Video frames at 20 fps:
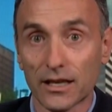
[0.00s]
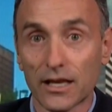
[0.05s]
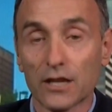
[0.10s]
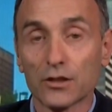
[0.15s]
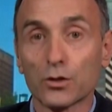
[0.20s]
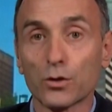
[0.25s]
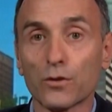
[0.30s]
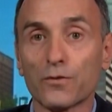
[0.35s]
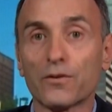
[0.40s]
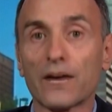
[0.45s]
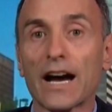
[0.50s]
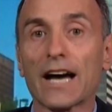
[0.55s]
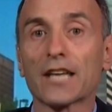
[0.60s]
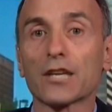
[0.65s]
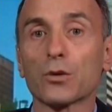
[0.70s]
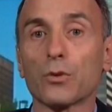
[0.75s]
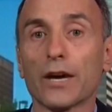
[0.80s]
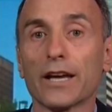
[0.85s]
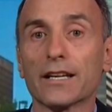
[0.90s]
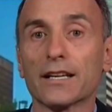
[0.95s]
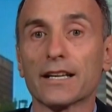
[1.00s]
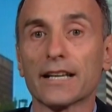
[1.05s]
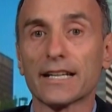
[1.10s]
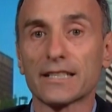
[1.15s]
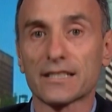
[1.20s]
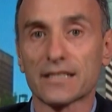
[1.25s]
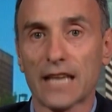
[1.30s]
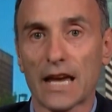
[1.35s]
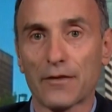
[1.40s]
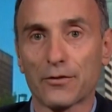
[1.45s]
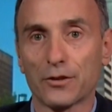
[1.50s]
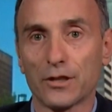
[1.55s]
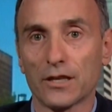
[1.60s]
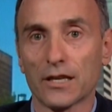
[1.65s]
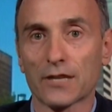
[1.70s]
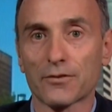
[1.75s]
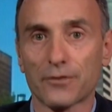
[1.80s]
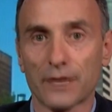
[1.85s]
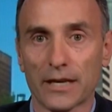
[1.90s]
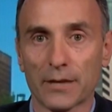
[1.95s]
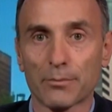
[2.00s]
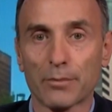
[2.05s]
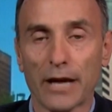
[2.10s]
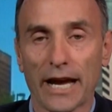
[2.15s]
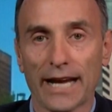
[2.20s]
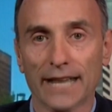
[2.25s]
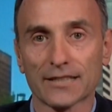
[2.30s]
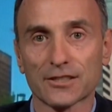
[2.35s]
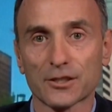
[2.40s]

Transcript: to evaluate its safety impacts.